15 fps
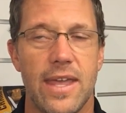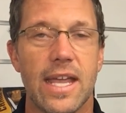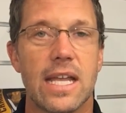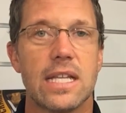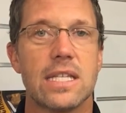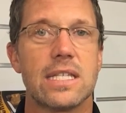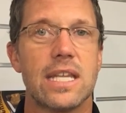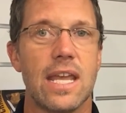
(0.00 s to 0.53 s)
think
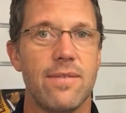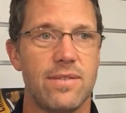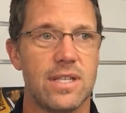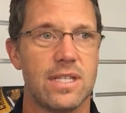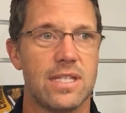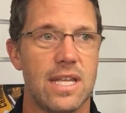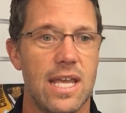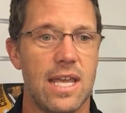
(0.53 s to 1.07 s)
it's safe
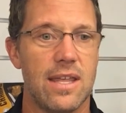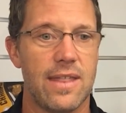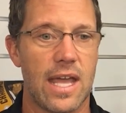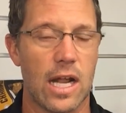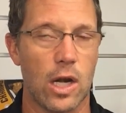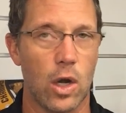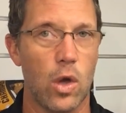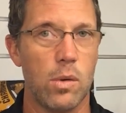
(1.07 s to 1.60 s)
to say
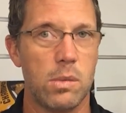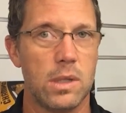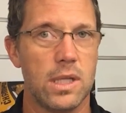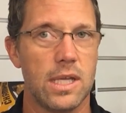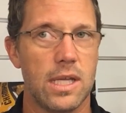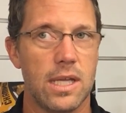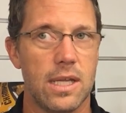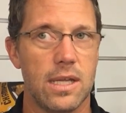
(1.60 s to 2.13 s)
that
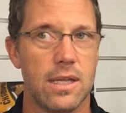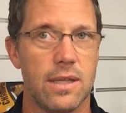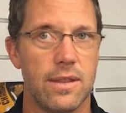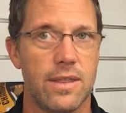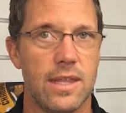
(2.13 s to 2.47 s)
globally